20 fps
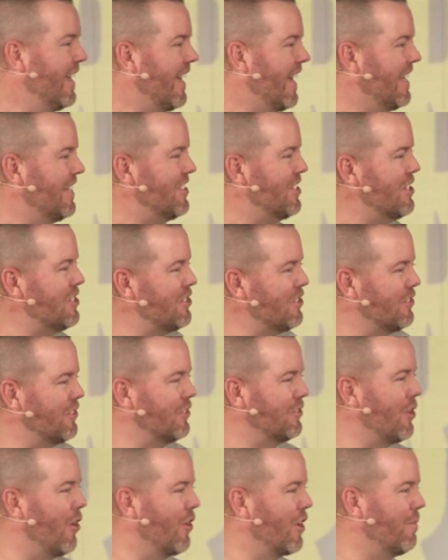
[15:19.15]
And Jesus
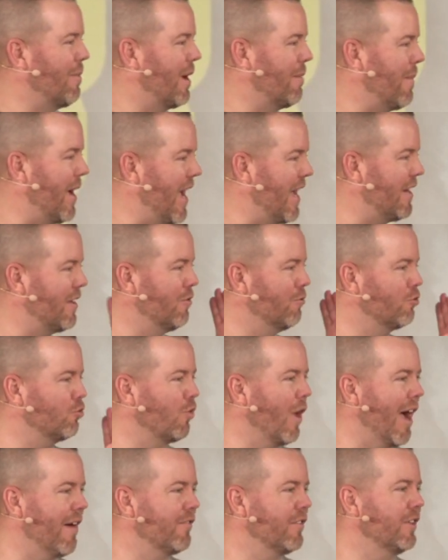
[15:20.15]
is talking about a man who's
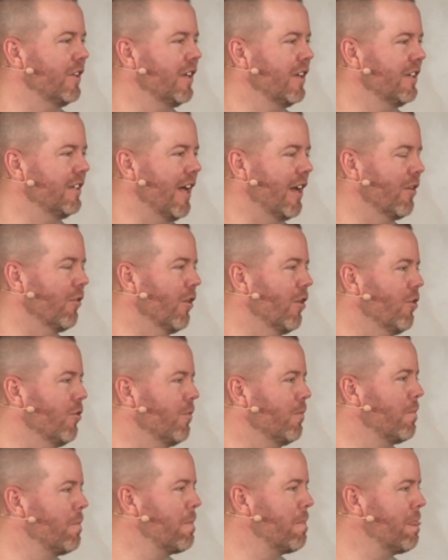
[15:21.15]
driving down a road,